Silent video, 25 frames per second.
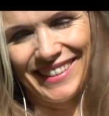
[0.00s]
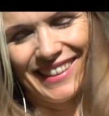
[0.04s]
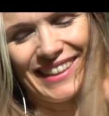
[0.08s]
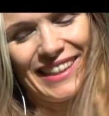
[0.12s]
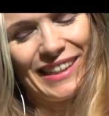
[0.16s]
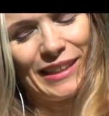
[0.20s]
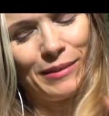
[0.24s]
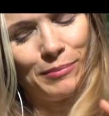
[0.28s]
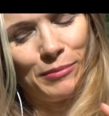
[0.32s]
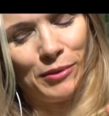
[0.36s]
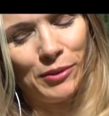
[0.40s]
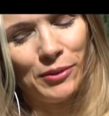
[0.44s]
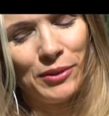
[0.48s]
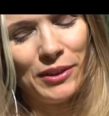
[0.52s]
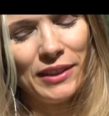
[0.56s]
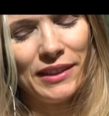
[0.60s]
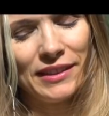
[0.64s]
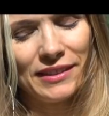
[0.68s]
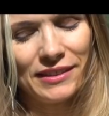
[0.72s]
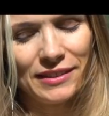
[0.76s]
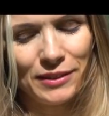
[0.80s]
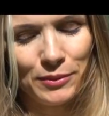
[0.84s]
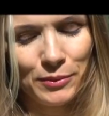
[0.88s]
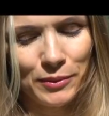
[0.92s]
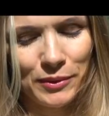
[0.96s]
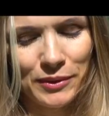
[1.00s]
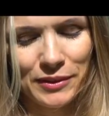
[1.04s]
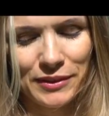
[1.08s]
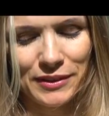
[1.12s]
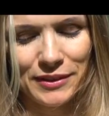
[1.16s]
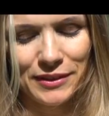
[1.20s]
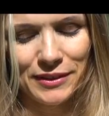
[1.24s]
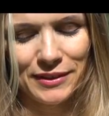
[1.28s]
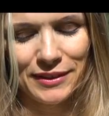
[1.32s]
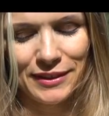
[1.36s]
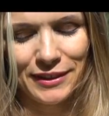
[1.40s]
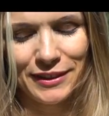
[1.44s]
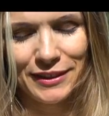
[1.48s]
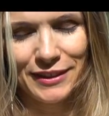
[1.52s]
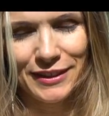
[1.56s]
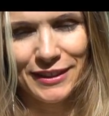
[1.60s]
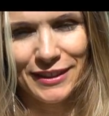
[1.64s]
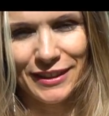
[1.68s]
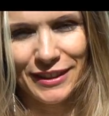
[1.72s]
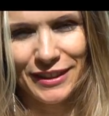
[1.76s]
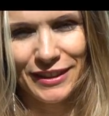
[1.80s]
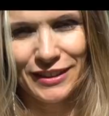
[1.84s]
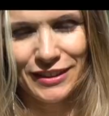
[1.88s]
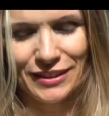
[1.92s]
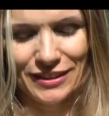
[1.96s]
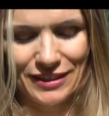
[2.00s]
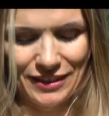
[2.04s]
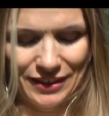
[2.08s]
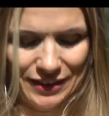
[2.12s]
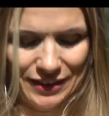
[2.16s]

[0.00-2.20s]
And Maria, she's a nature